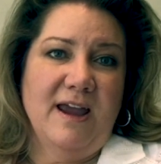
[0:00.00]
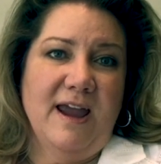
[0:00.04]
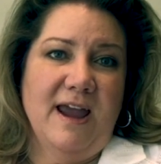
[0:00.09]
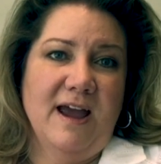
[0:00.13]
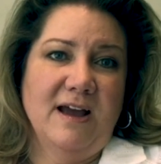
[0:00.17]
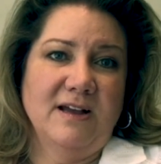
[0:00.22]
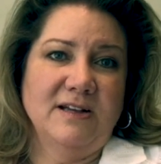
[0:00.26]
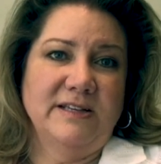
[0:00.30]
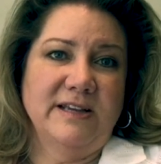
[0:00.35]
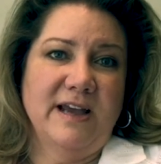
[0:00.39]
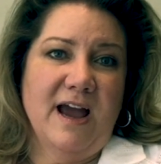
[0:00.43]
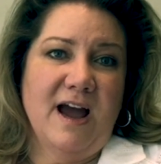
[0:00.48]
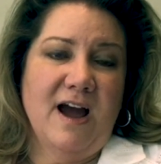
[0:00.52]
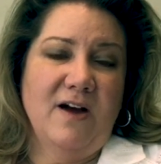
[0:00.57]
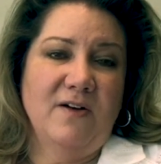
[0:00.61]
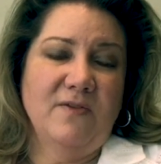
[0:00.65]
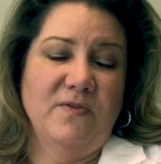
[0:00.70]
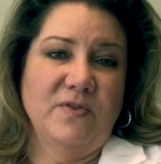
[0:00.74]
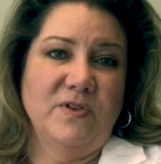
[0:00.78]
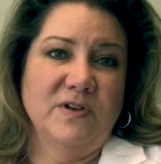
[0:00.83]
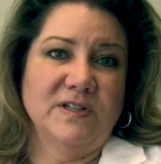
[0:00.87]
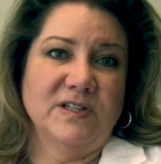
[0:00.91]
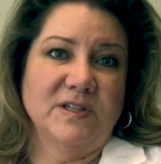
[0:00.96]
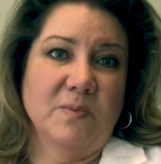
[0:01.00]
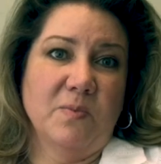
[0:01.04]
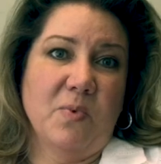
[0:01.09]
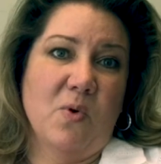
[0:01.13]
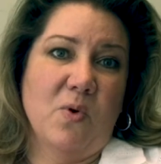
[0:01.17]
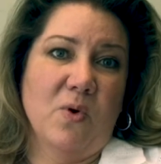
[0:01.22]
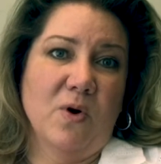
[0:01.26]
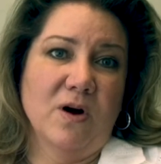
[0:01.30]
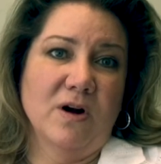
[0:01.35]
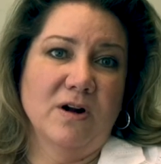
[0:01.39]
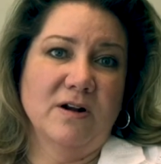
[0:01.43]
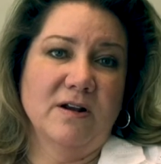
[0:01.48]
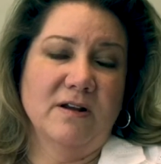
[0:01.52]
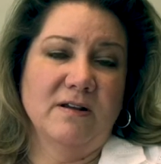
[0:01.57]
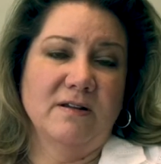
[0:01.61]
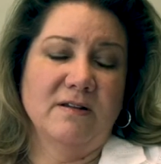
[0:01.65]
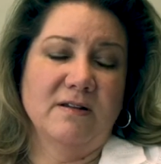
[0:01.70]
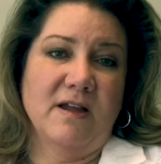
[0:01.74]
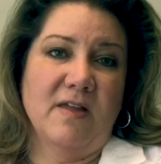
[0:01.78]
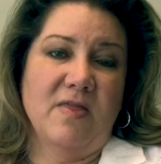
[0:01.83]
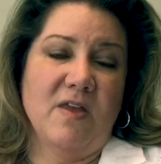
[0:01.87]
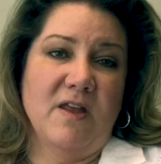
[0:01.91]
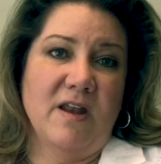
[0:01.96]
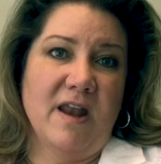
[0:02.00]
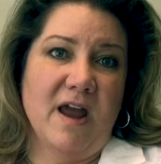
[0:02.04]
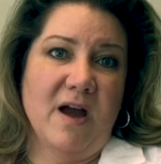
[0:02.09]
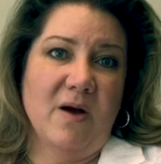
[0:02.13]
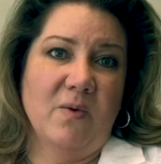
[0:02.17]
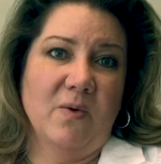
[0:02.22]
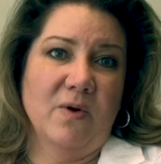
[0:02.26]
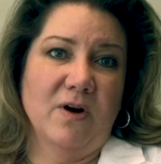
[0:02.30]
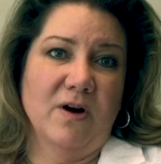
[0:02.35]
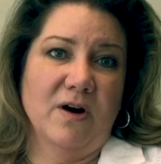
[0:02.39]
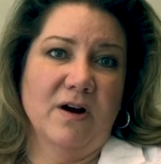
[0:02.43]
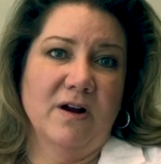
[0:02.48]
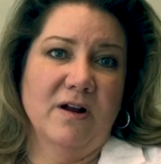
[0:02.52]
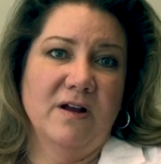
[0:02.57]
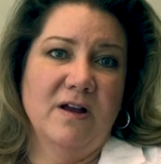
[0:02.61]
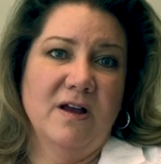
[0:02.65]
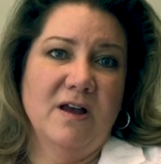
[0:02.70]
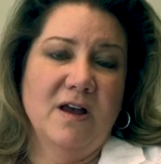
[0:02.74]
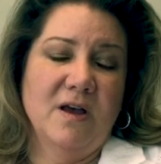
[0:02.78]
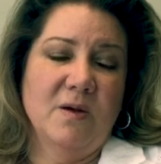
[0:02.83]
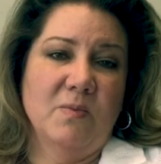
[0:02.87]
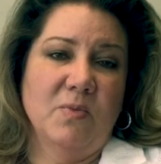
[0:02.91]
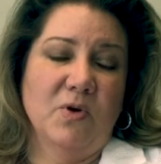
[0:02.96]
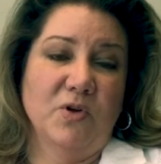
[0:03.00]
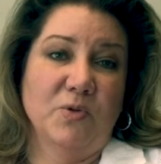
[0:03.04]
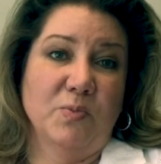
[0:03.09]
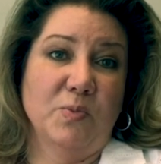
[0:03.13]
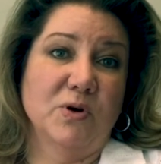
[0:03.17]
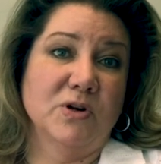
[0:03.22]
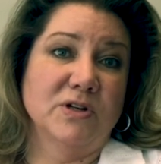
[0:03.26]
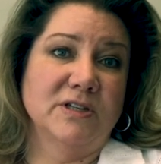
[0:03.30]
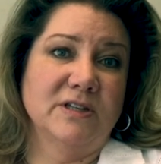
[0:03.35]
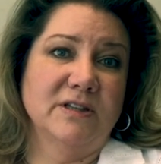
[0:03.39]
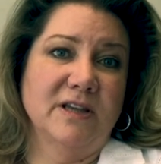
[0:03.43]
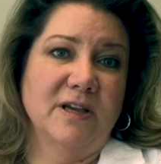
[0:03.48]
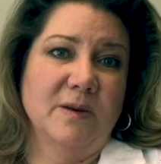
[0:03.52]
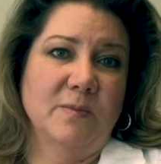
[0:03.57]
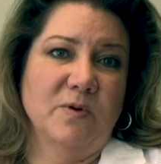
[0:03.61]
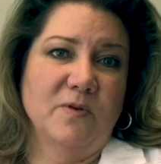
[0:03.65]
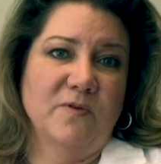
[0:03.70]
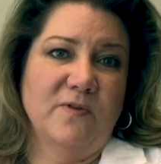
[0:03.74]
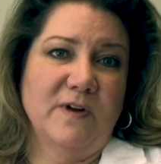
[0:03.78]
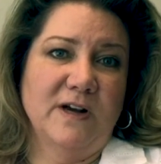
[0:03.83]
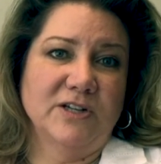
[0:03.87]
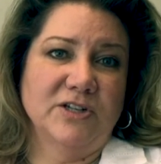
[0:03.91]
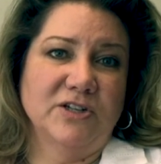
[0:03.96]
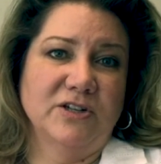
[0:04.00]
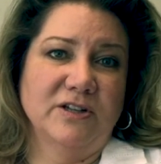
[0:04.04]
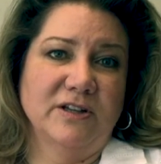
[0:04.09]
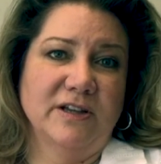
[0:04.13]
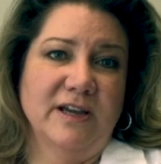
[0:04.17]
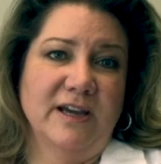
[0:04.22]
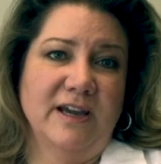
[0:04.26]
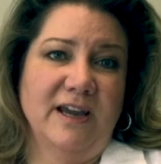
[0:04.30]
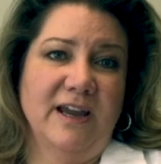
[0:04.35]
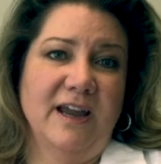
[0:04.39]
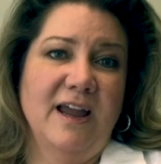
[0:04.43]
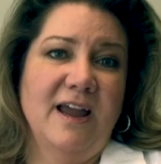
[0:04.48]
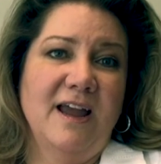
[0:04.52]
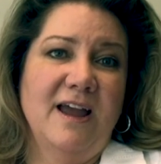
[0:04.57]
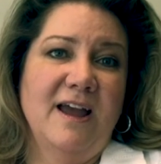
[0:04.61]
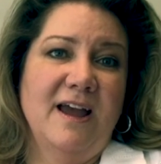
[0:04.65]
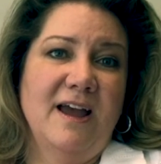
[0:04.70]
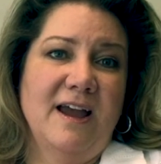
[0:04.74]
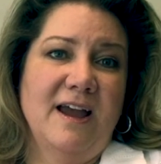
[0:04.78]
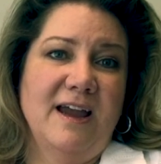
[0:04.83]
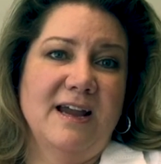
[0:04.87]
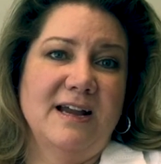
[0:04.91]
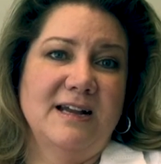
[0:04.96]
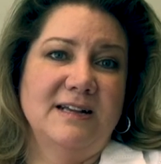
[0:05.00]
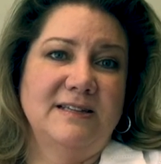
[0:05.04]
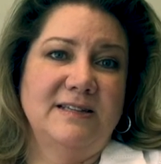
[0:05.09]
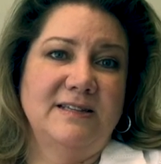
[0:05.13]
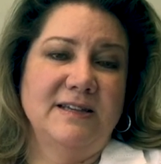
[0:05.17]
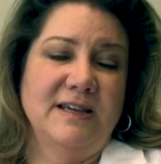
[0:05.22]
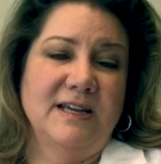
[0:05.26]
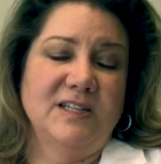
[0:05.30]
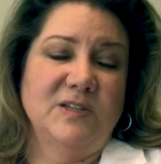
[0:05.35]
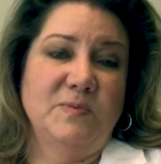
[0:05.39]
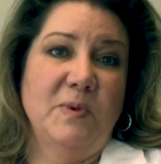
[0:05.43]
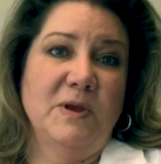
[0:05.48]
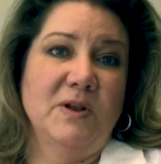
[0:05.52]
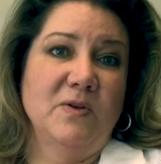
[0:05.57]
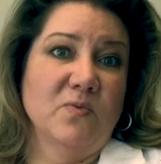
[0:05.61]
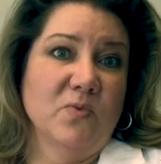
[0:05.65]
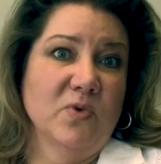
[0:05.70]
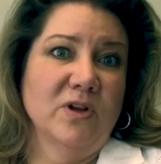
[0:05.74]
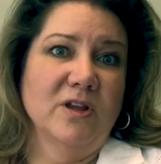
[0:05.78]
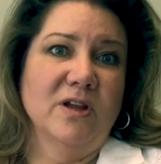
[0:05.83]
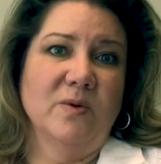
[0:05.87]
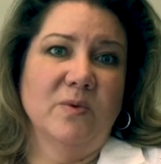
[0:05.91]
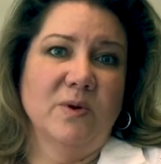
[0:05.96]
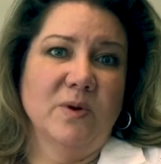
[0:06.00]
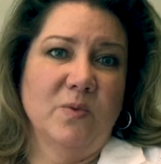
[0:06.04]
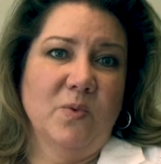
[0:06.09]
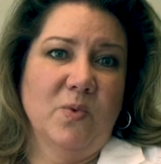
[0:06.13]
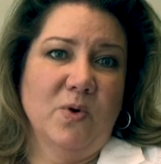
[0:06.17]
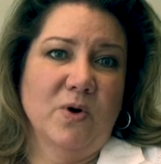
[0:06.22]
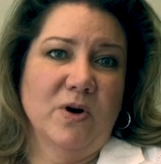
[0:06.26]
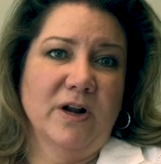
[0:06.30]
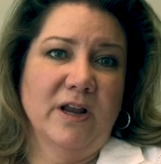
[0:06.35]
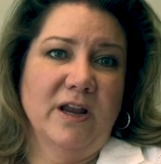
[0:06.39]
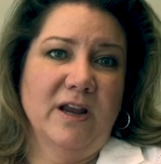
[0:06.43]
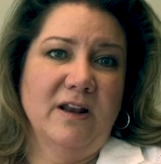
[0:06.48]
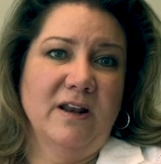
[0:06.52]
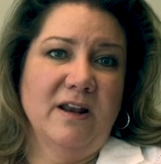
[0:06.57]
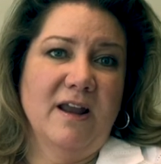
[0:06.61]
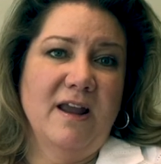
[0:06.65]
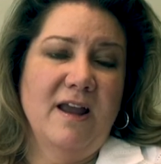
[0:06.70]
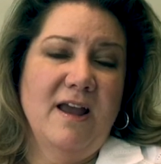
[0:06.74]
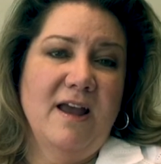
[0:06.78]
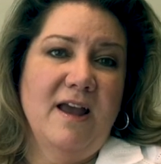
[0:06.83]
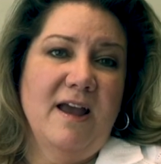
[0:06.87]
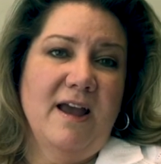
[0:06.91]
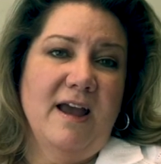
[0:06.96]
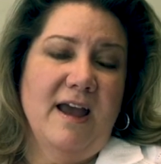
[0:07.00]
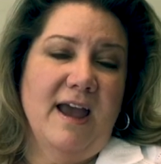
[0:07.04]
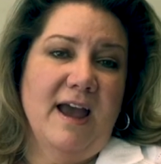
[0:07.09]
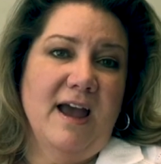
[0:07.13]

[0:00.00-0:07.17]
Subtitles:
And to have the support and the network, both personally and professionally, it's been really rewarding.